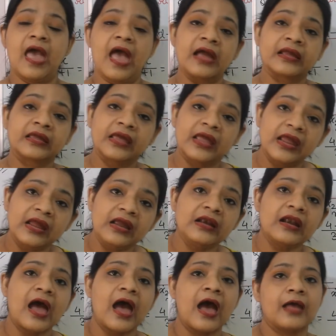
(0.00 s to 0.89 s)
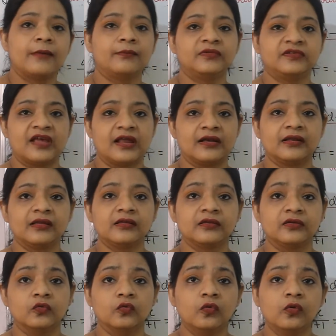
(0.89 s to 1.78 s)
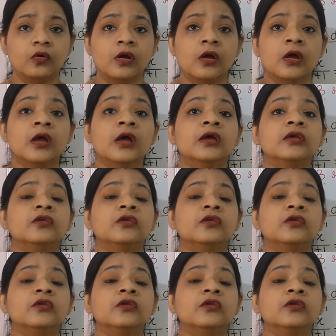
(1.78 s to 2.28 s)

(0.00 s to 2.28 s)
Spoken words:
again I am telling you,